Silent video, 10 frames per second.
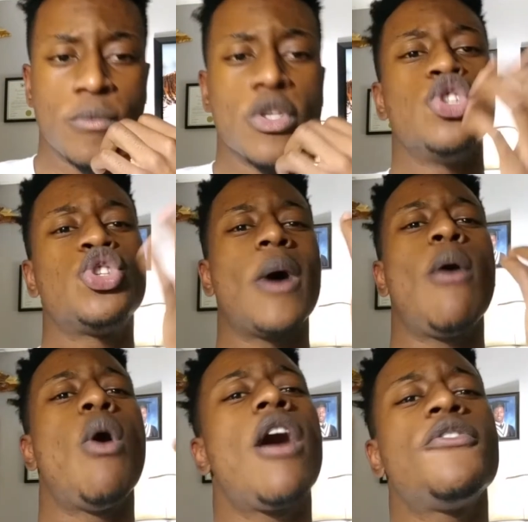So how
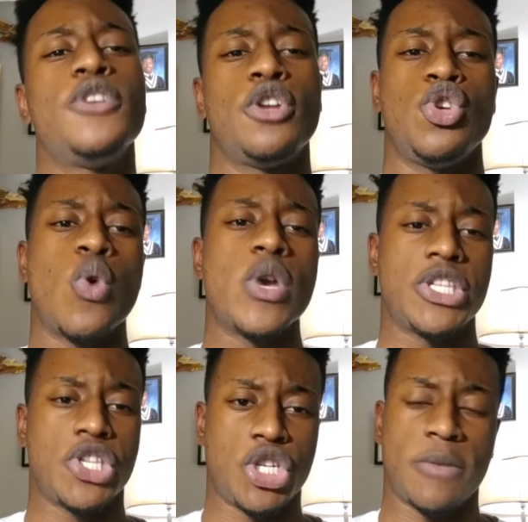often are you going to the
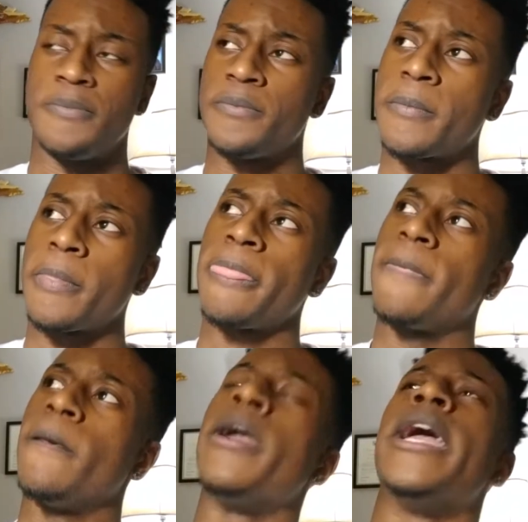gym?
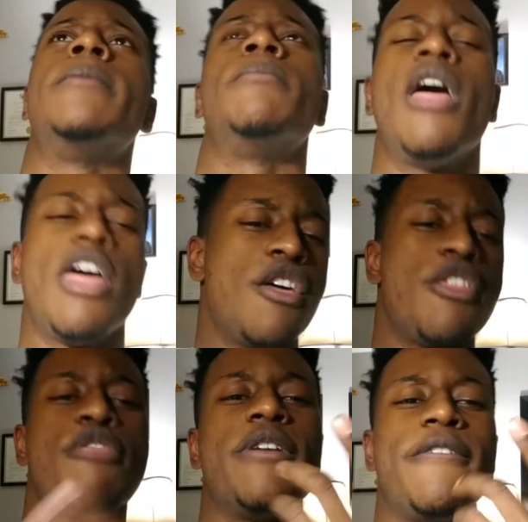Okay.
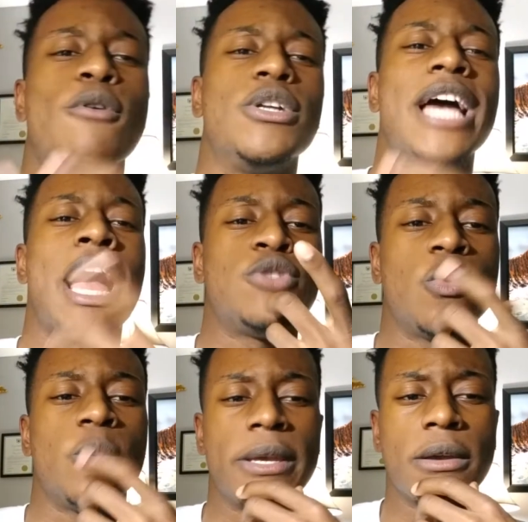3, 4 times a
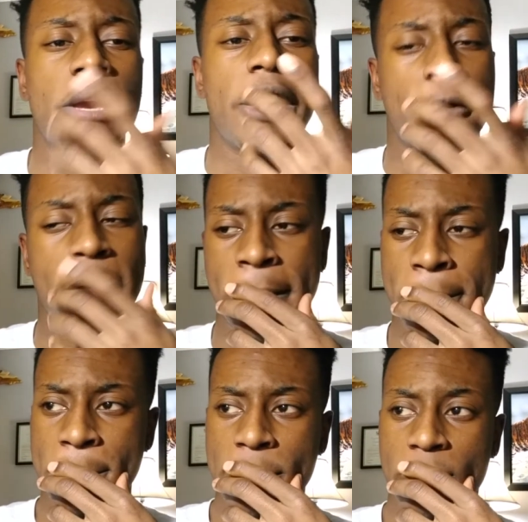week. Okay, great.
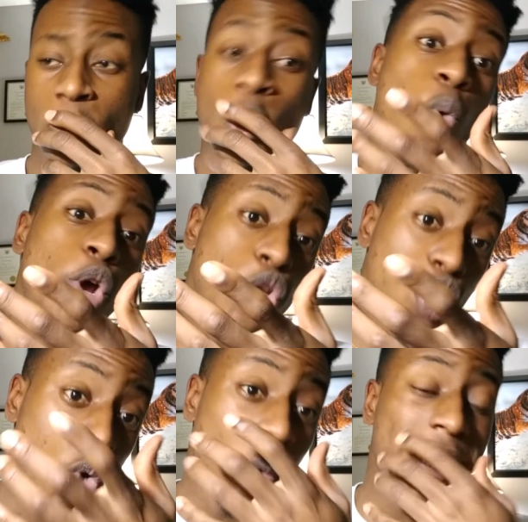What are you
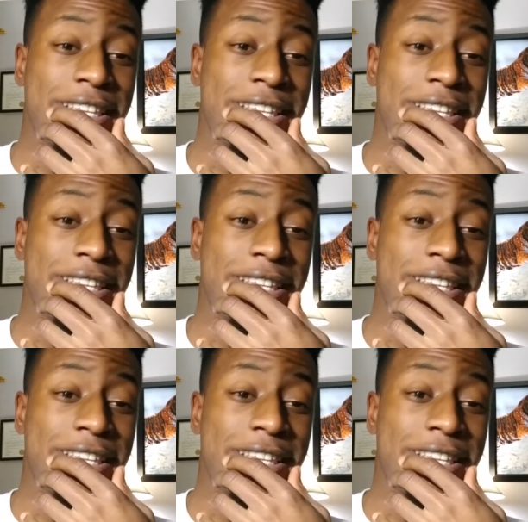doing in